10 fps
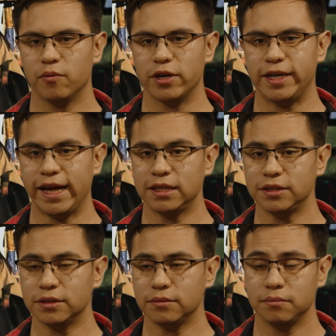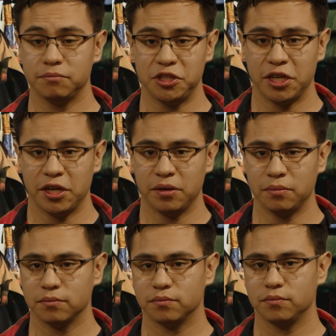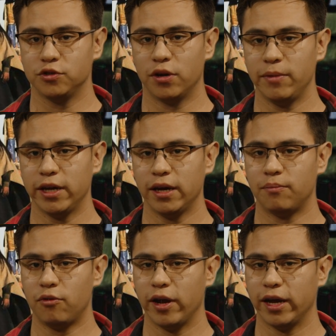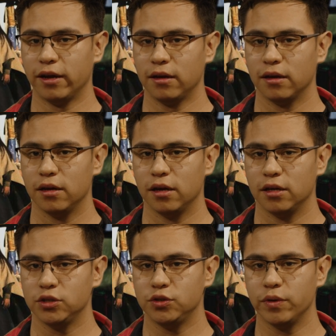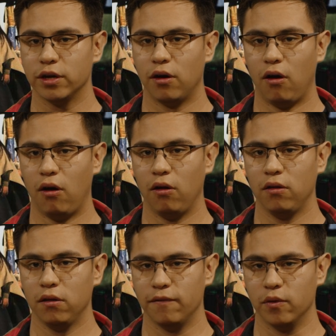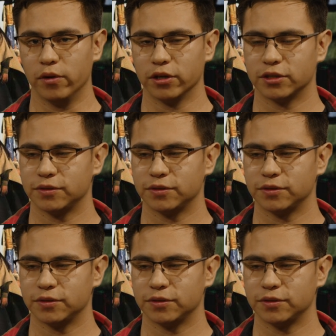dancing, singing, drumming, and praying, doing all of the works.